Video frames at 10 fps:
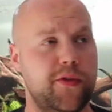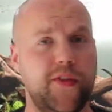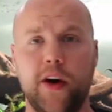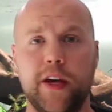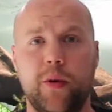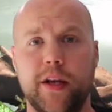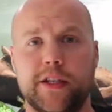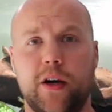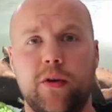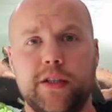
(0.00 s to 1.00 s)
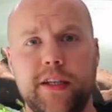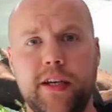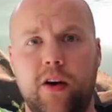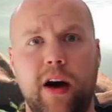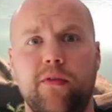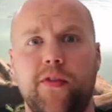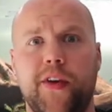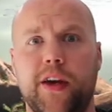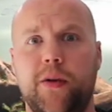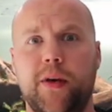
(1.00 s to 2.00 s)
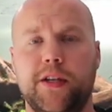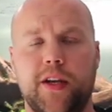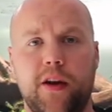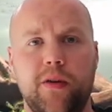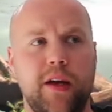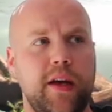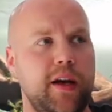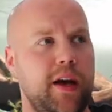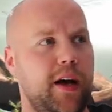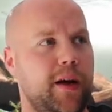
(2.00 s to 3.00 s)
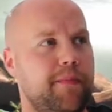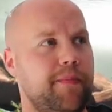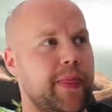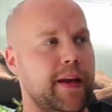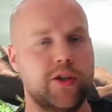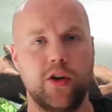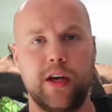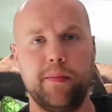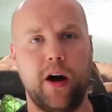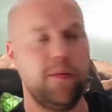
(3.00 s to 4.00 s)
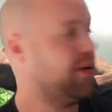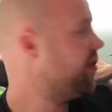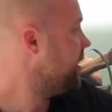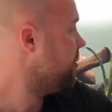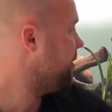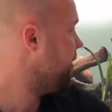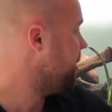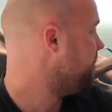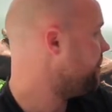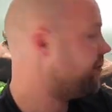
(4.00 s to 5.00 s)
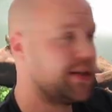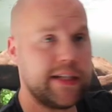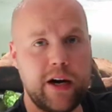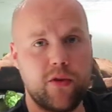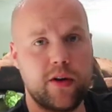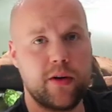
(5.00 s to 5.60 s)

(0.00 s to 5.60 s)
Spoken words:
of 30 quid. So I said, yeah, I'll have him for 30 quid, you know. Took him home. Within a month, his tail